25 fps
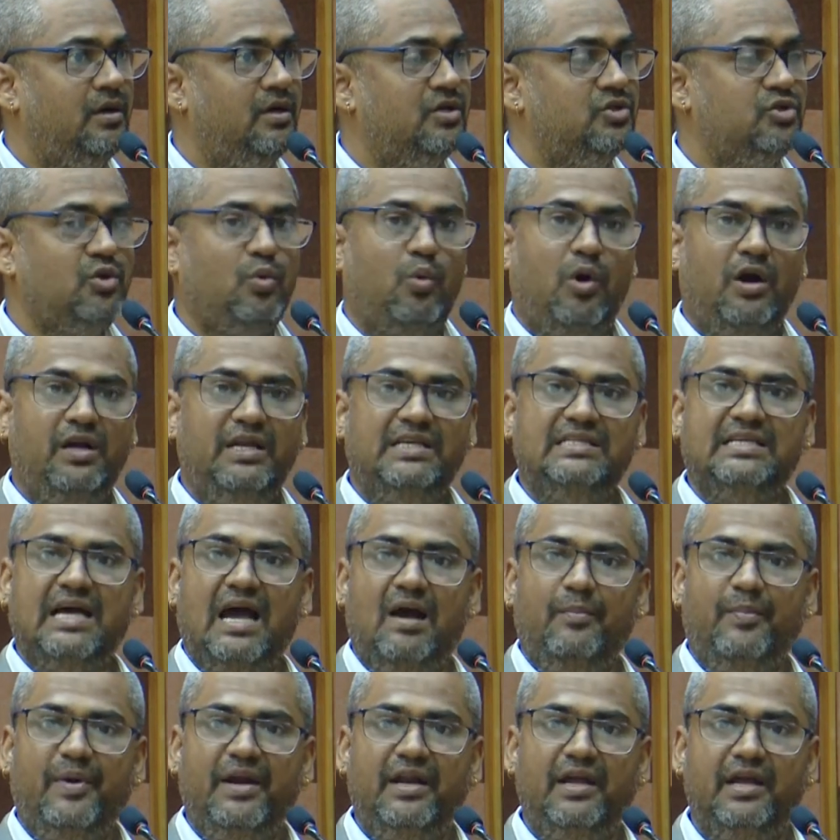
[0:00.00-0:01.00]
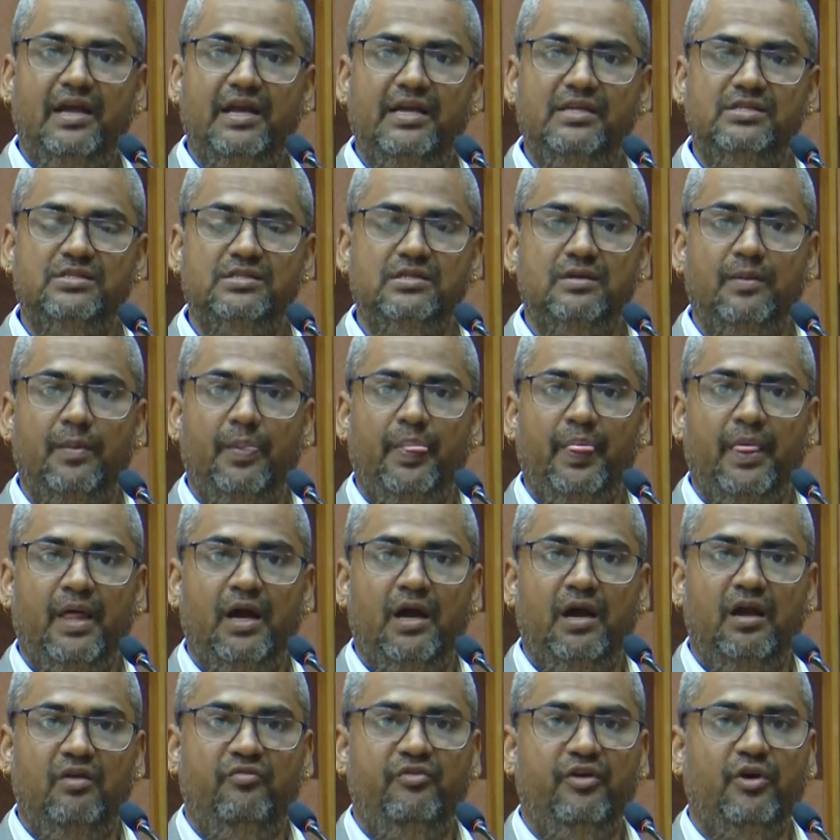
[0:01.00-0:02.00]
So what is happening is,
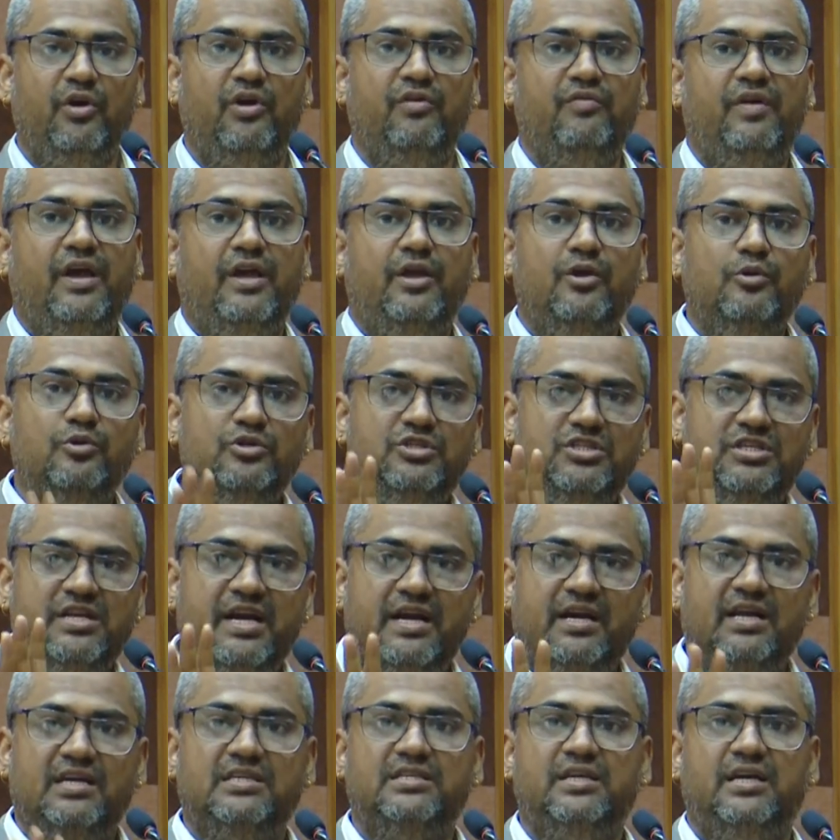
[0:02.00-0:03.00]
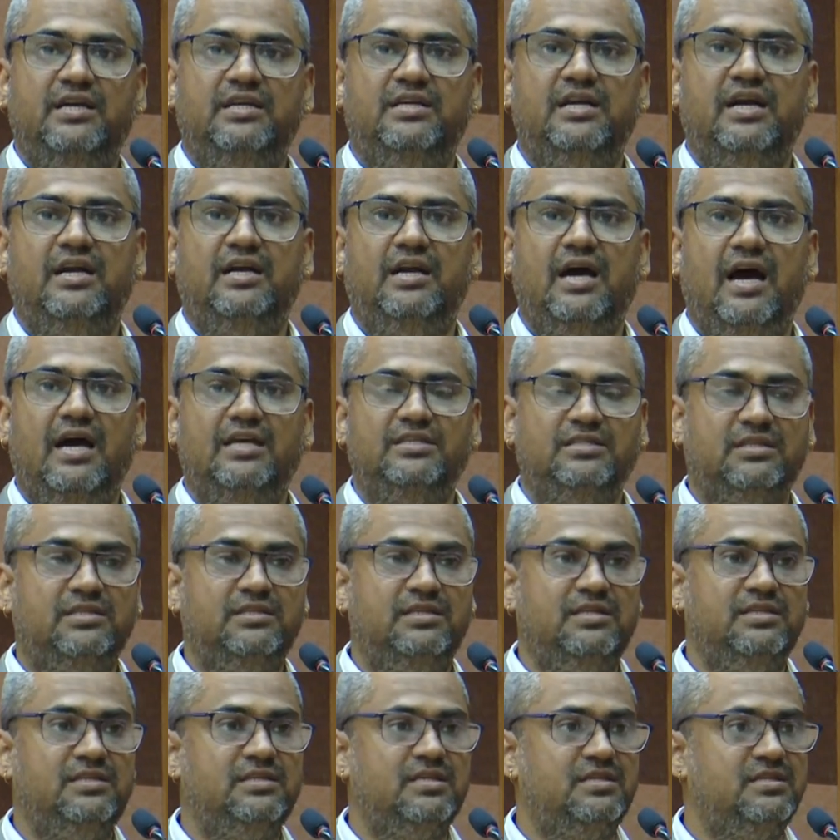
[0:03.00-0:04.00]
if you give a huge data set and ask
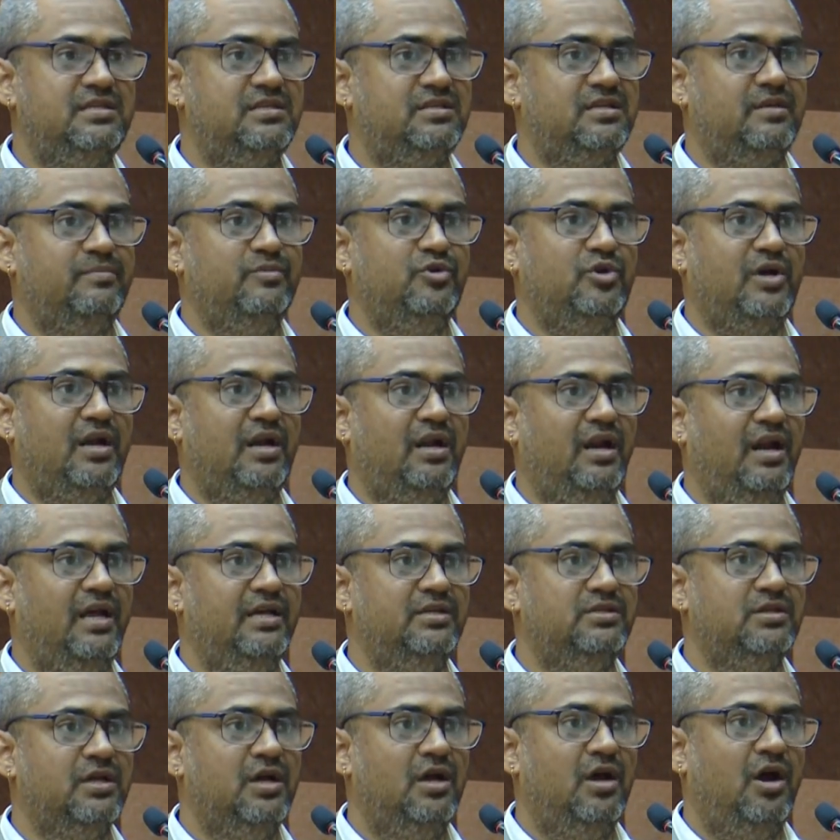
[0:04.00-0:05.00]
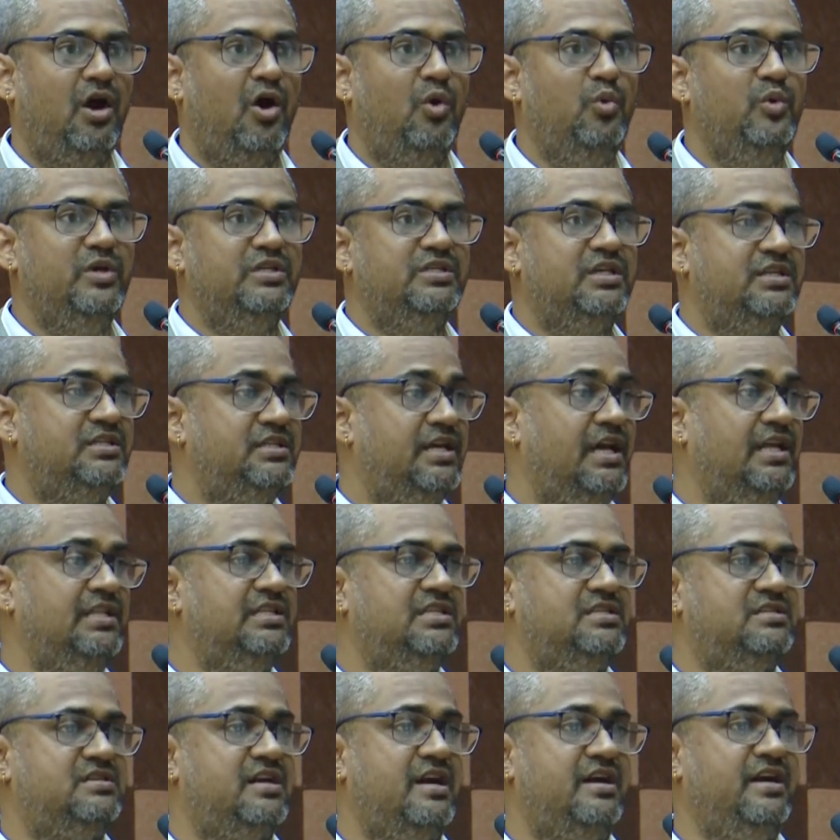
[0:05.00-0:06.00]
this system to analyze how is the
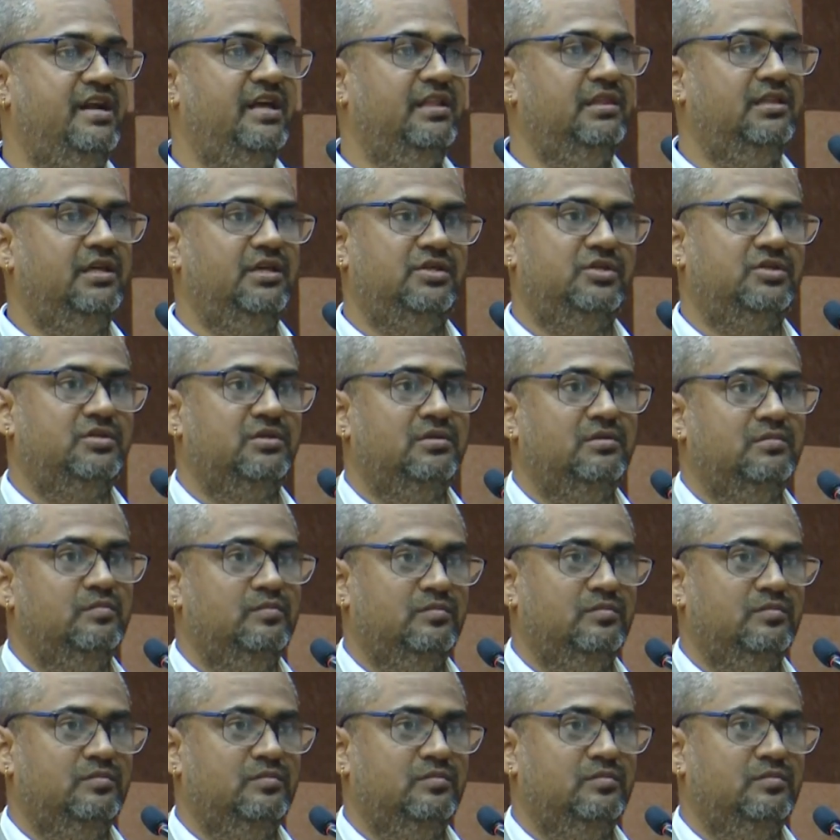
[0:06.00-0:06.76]
sales trend in this,